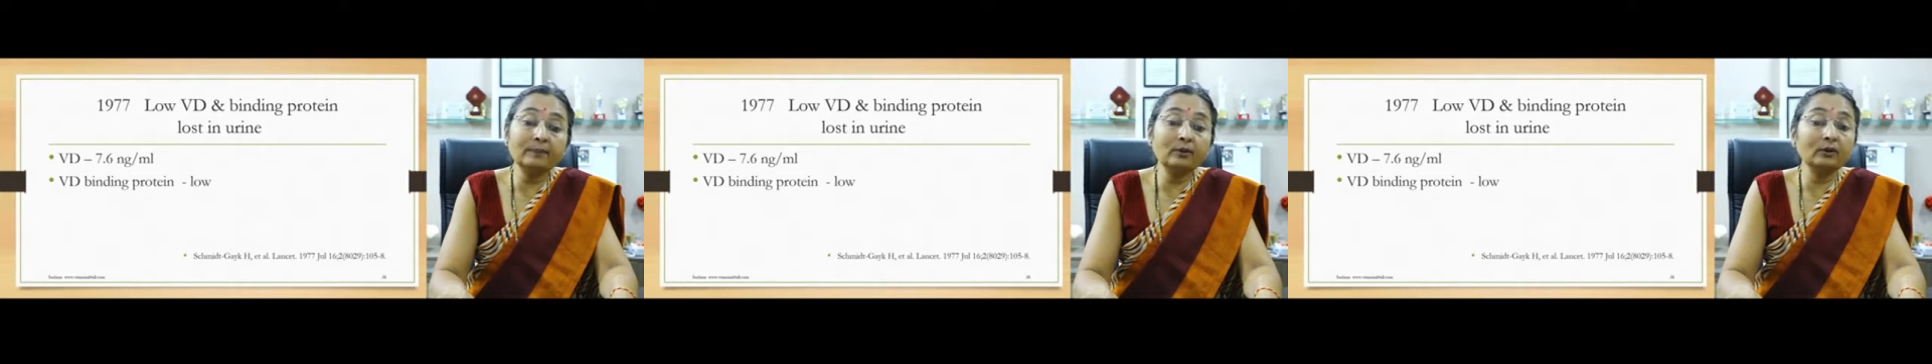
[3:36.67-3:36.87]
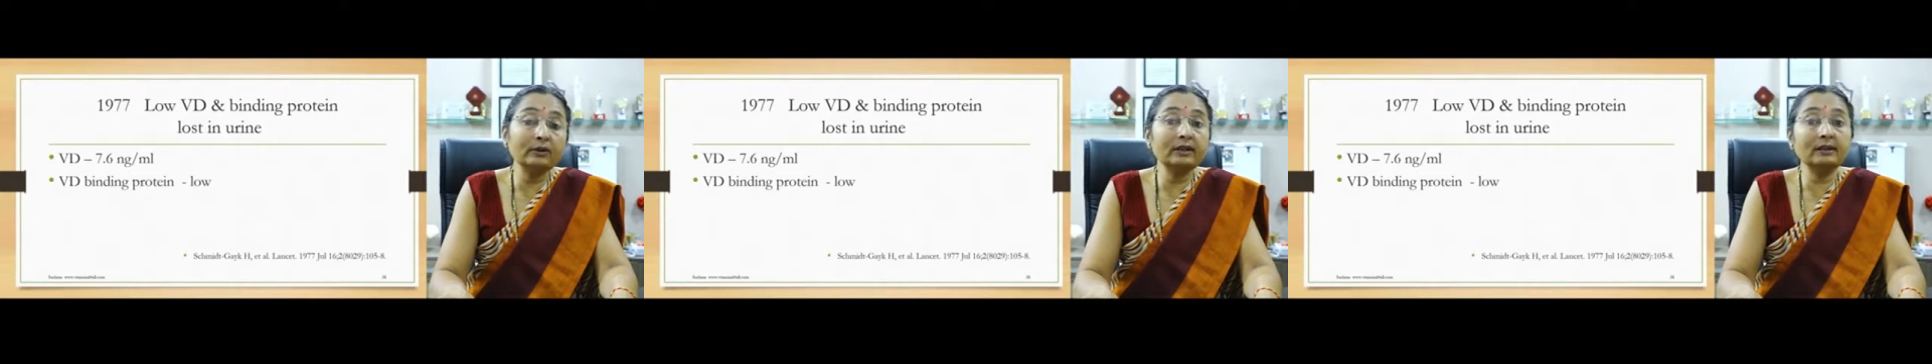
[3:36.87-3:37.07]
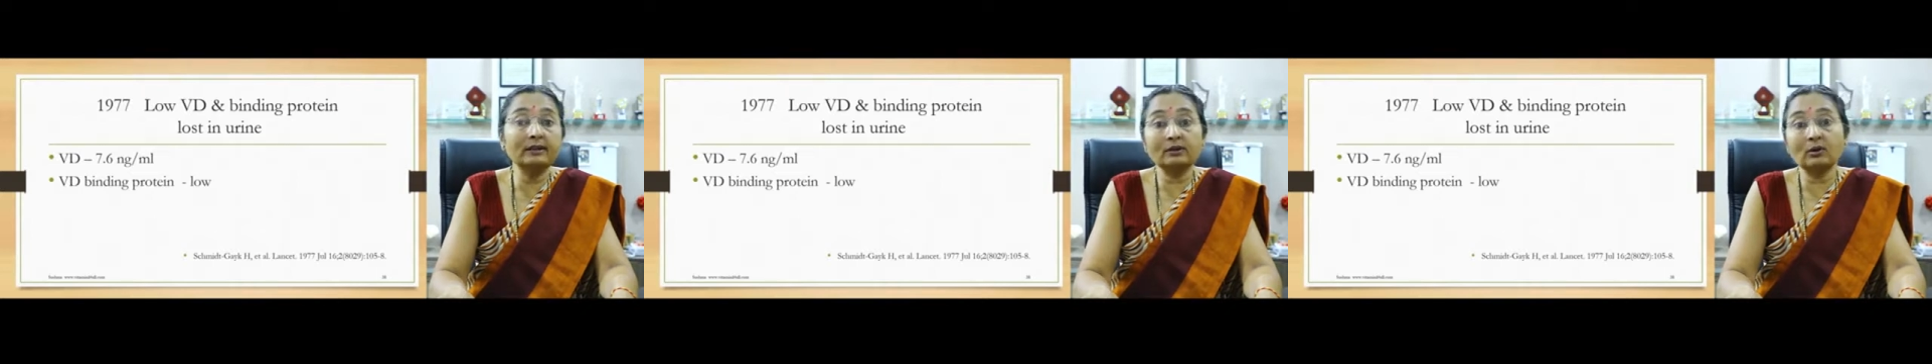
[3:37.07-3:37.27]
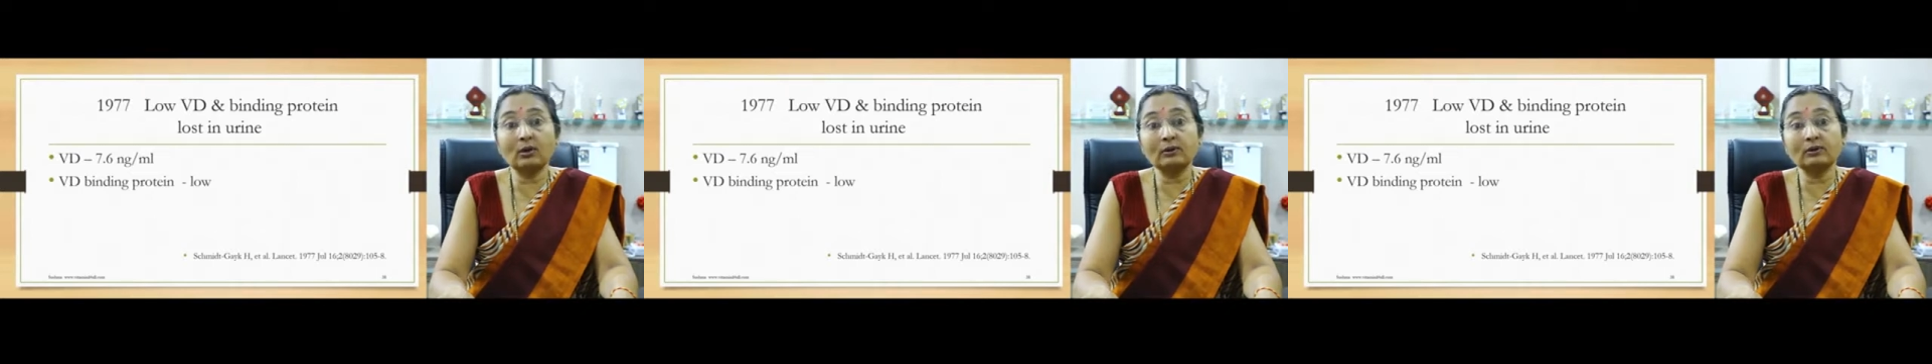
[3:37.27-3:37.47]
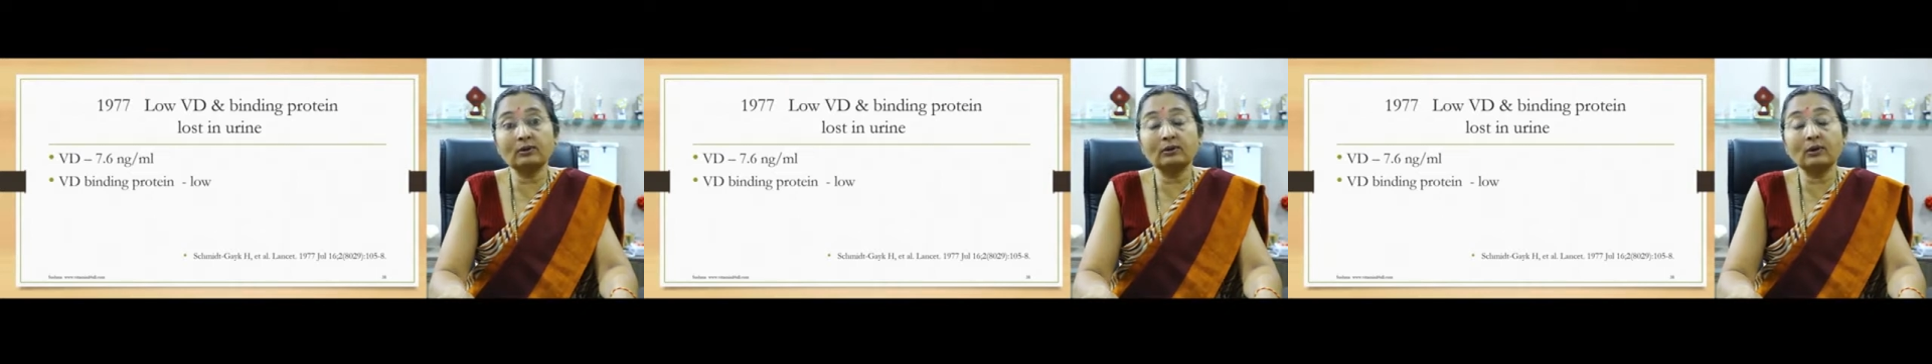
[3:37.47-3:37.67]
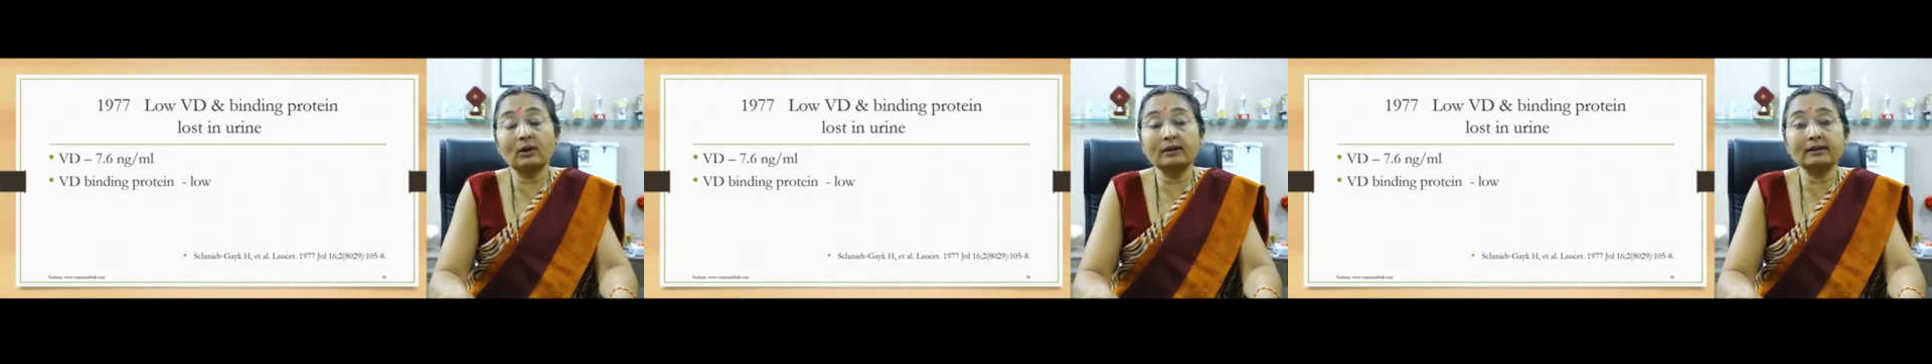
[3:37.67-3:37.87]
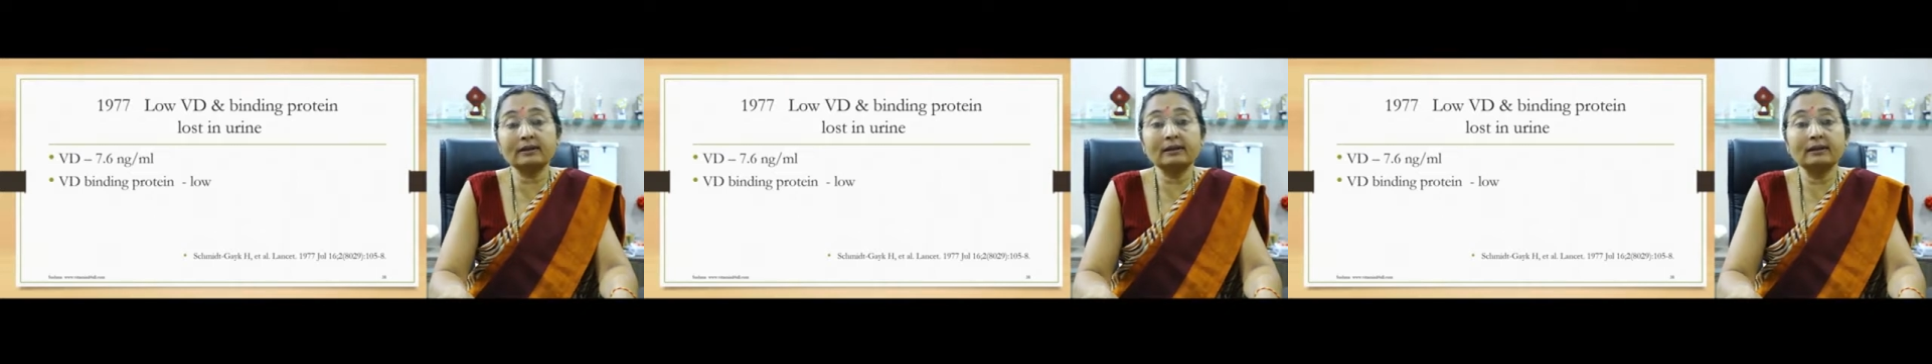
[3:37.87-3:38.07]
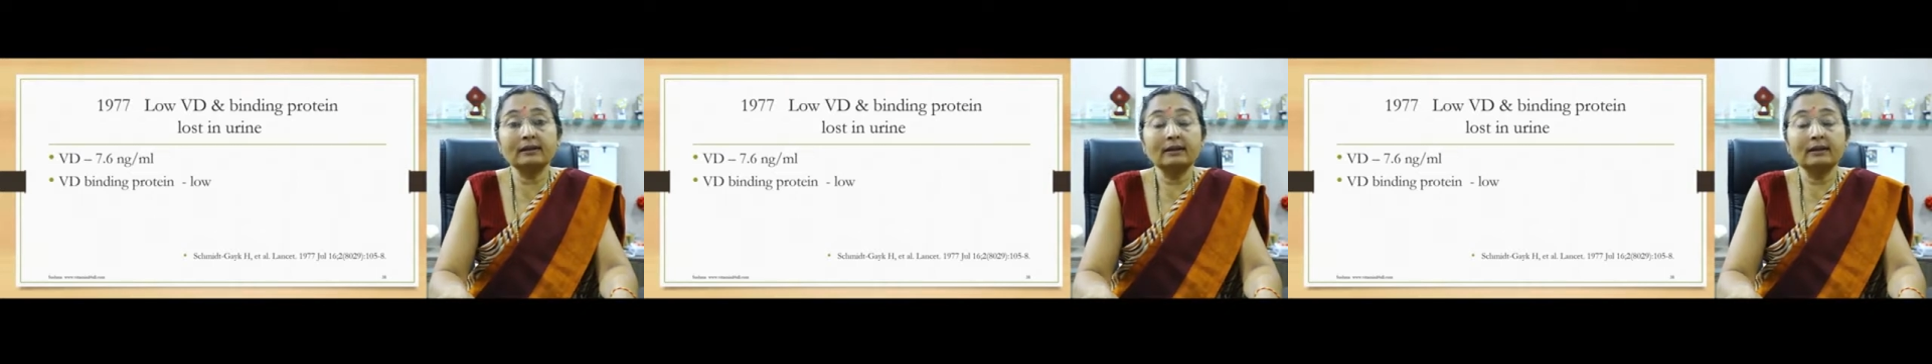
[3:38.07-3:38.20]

protein is also lost,